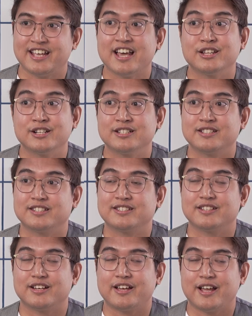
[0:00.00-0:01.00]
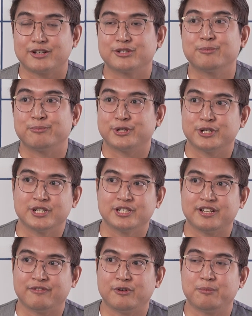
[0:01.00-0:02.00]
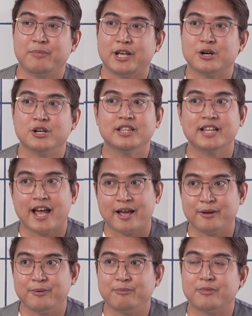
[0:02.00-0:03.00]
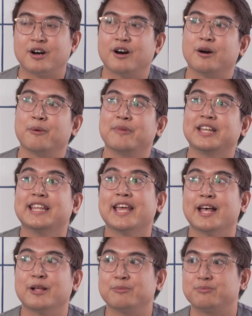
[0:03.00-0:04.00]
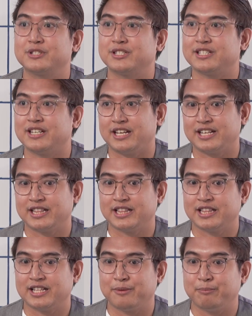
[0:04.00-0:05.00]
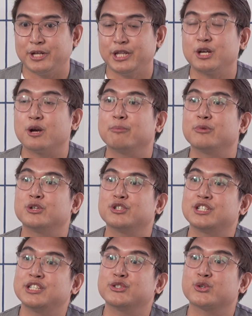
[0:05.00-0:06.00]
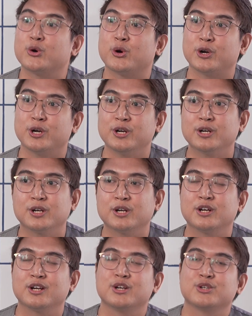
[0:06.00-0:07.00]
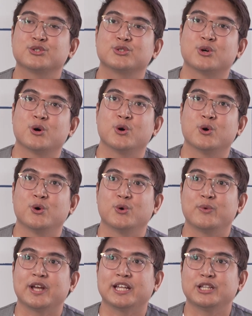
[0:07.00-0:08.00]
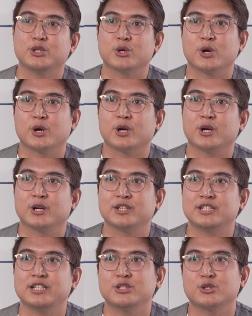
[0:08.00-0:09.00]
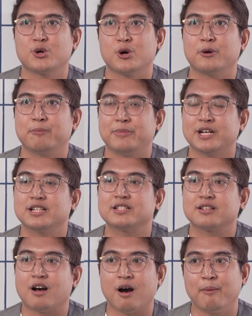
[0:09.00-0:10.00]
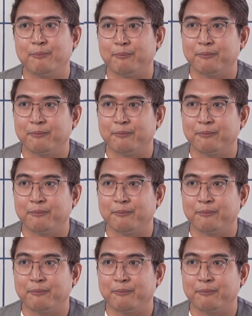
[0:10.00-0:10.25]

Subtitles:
Yeah, there's extra perks if you pay on time. It helps in building up your G-score. So, when your G-score builds up,